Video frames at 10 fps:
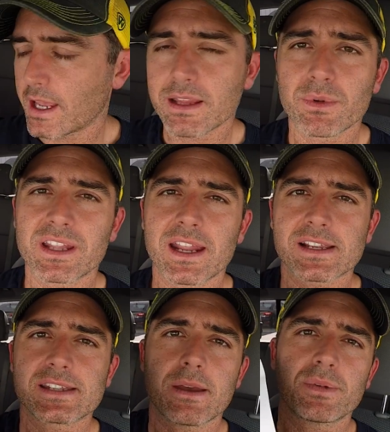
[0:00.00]
And then when the
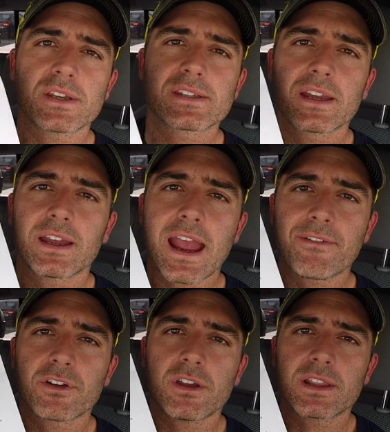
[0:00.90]
next step is
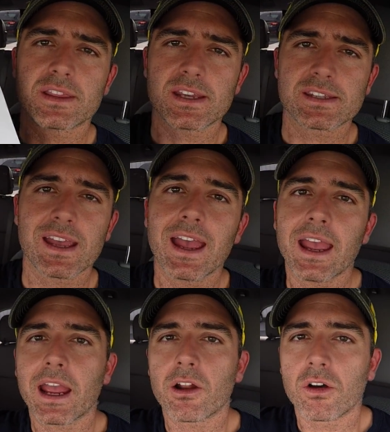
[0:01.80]
after you get this,
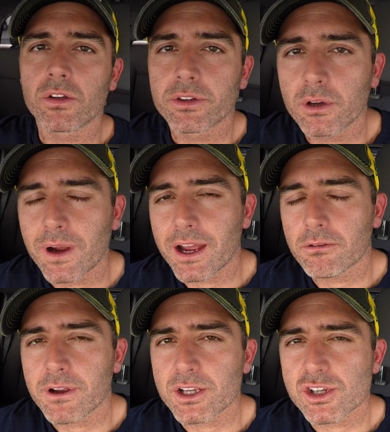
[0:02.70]
and also how to
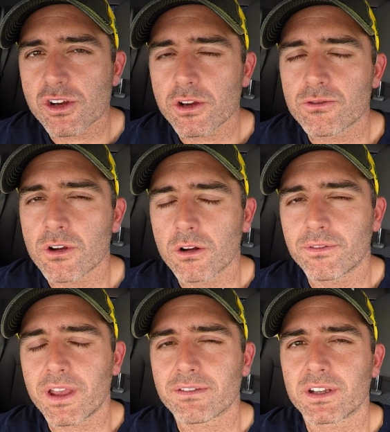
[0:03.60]
register your drone
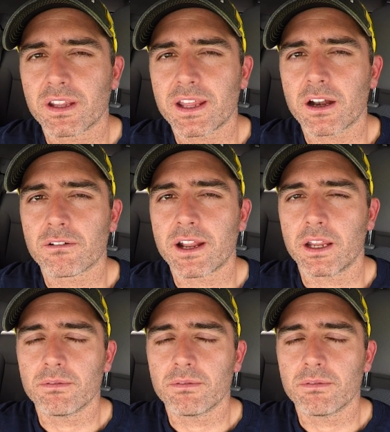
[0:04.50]
if you haven't done that already.